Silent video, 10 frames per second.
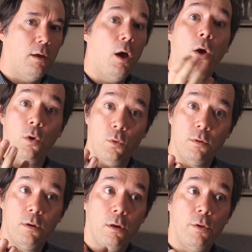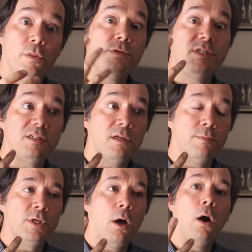Oh, those
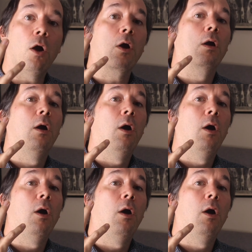systems are